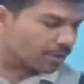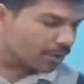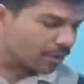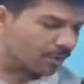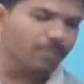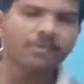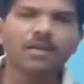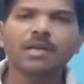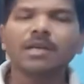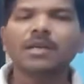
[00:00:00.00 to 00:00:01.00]
to you,
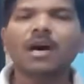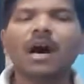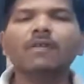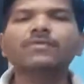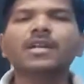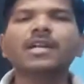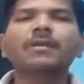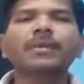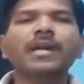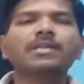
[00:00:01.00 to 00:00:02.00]
after
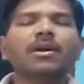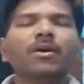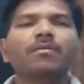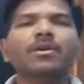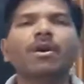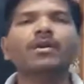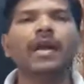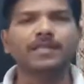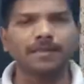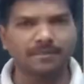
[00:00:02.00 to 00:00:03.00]
independence, government not
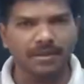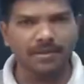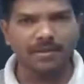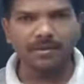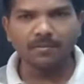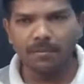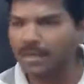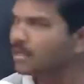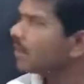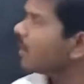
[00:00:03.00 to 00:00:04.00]
accepted. But